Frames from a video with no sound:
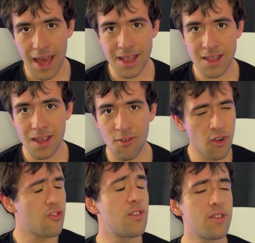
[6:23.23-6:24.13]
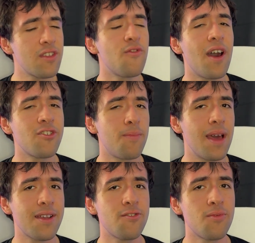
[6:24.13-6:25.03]
And uh, if you watched the video this far, drop
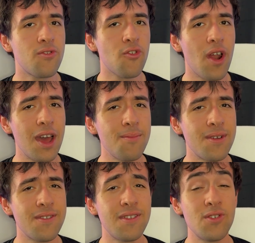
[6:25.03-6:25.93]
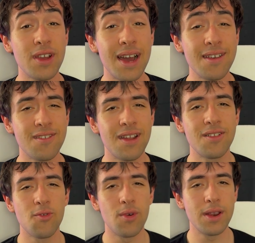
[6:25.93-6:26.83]
like and subscribe and see you guys in
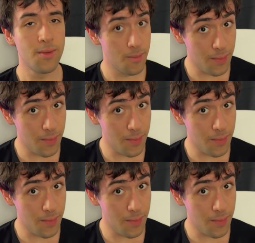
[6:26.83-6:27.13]
another one.